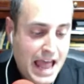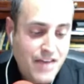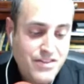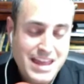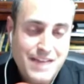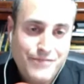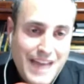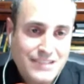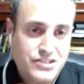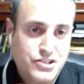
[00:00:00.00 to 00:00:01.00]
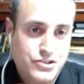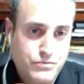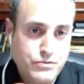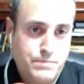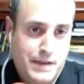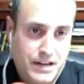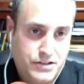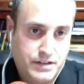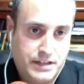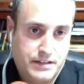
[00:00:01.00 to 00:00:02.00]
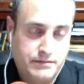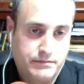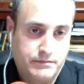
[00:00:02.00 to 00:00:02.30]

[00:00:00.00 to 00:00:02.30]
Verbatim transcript: And if that's true, Patrick,